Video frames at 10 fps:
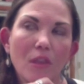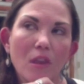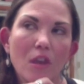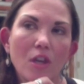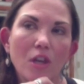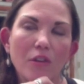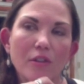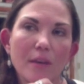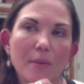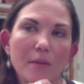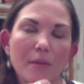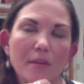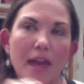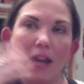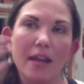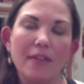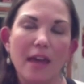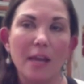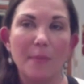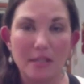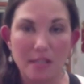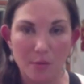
NAPT